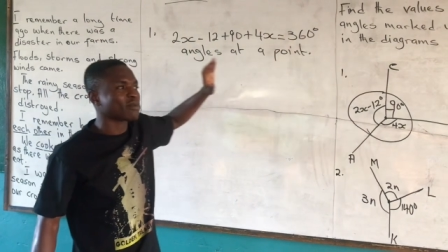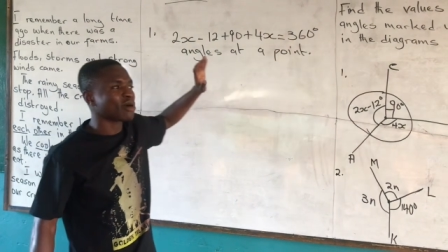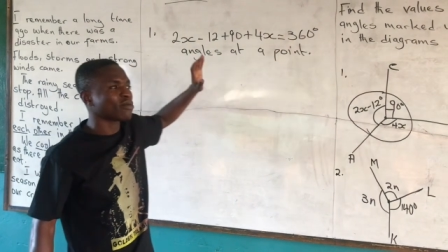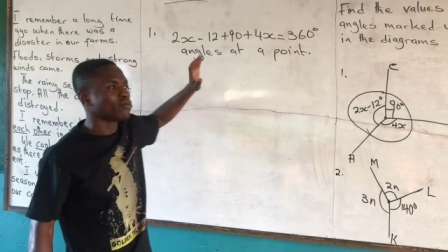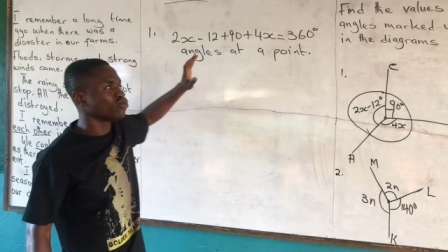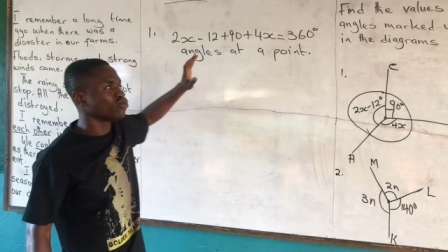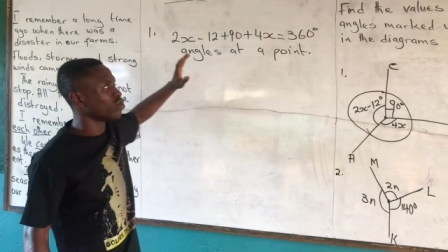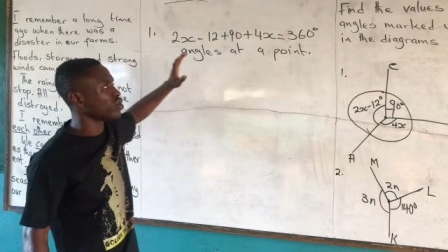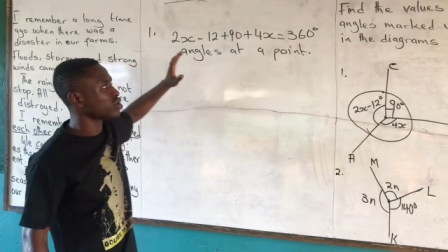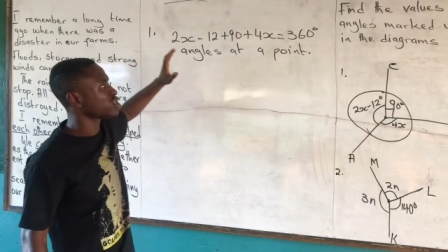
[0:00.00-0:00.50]

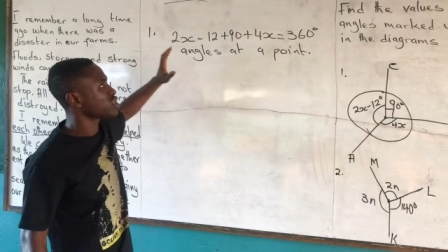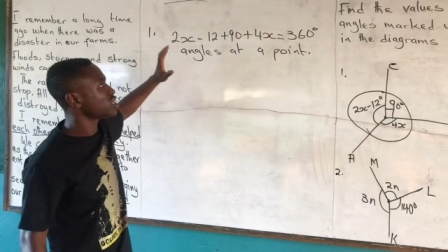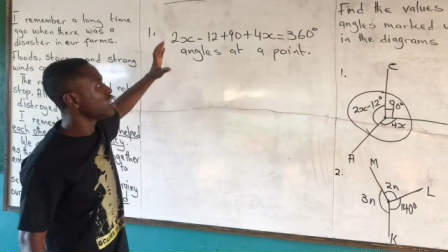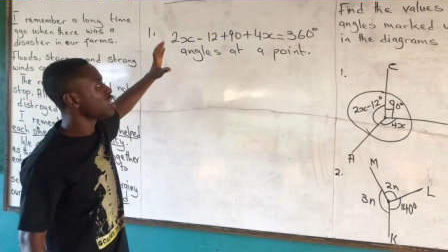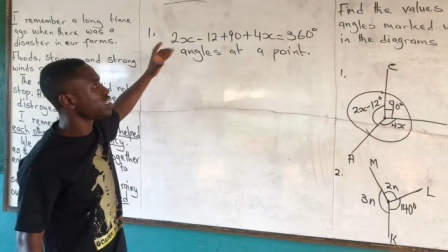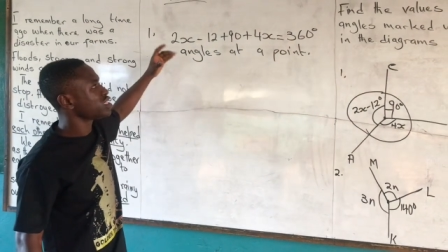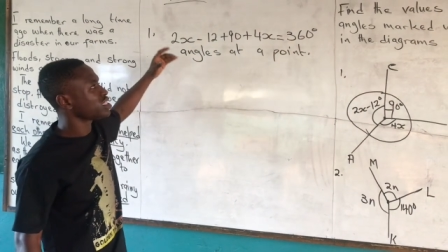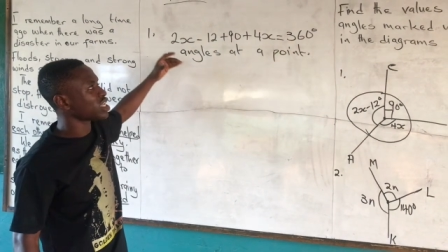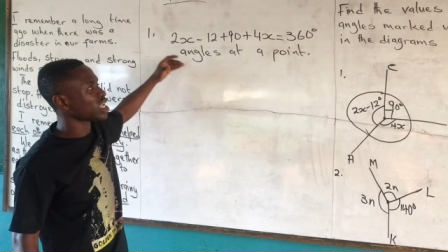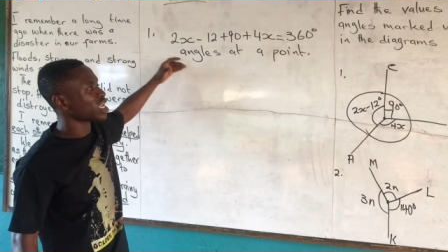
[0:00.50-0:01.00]
up to
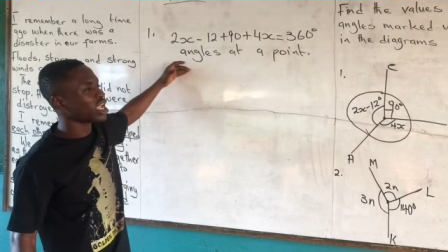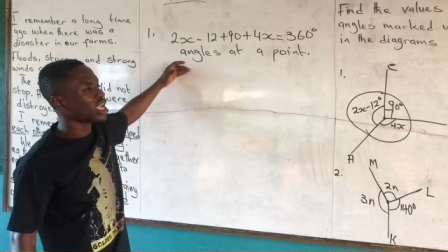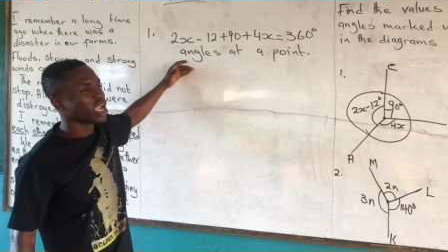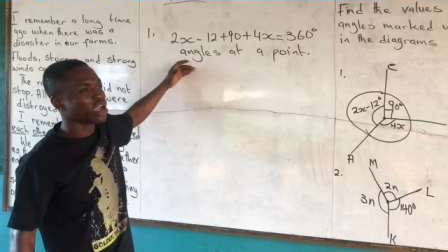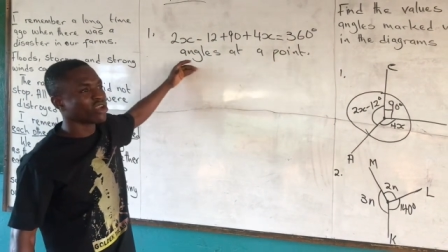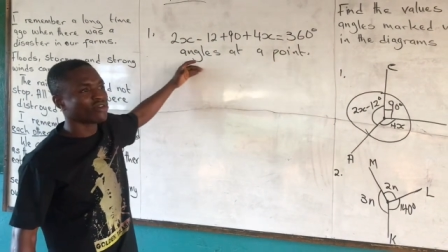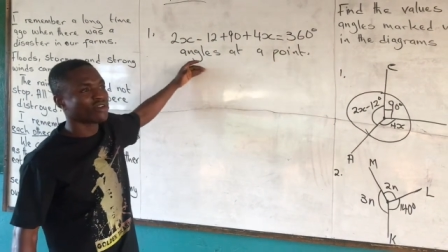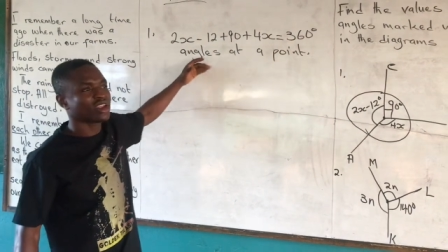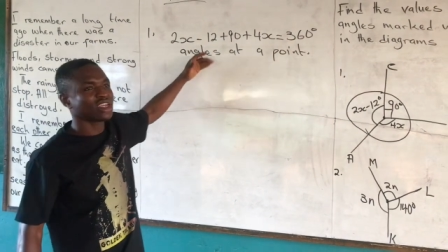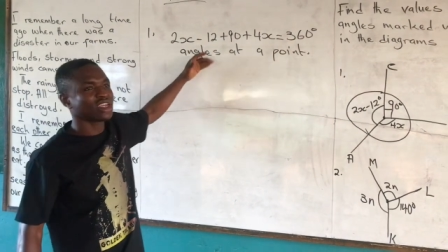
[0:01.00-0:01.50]

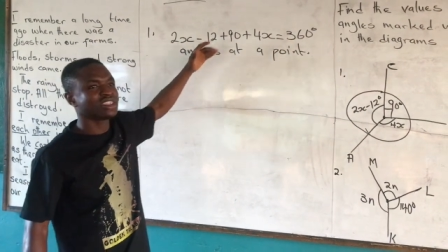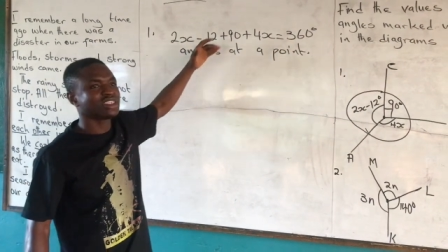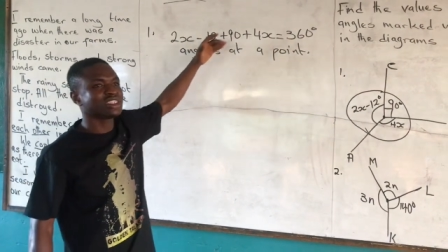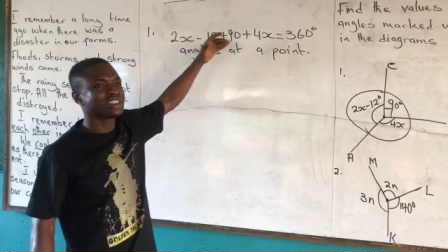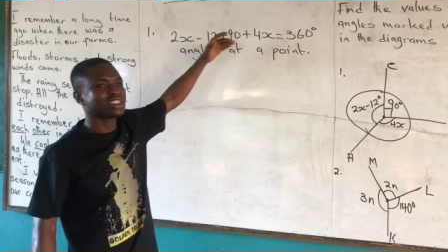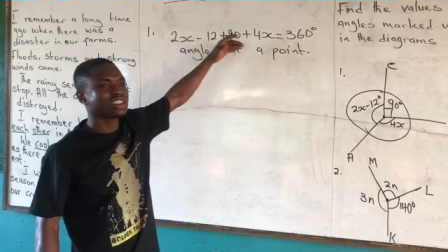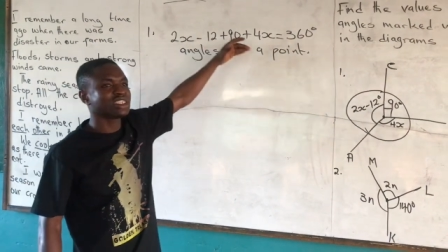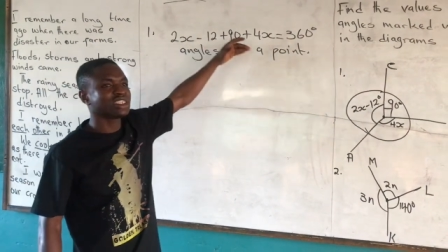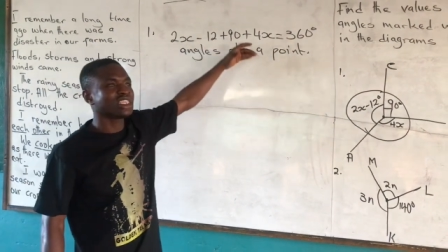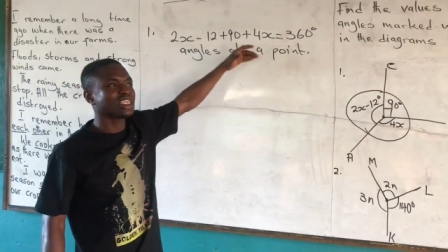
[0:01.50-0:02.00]

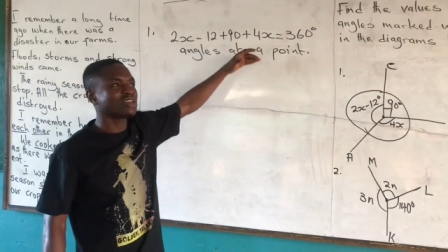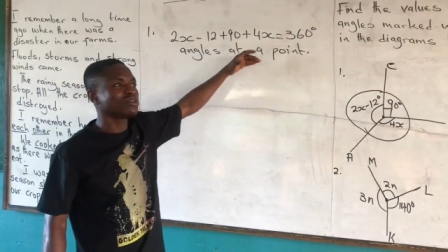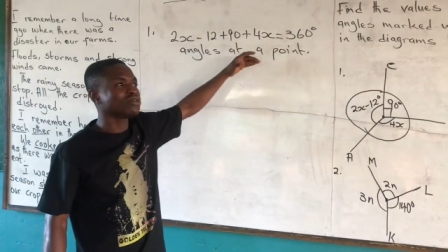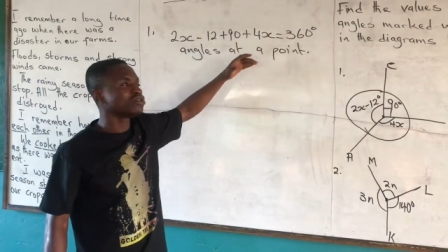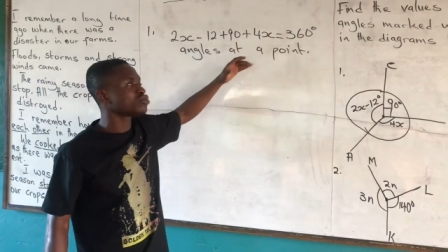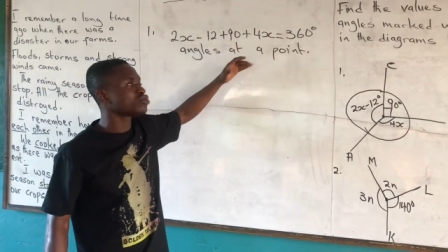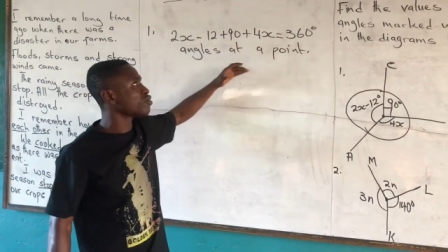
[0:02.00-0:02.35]
360 degrees.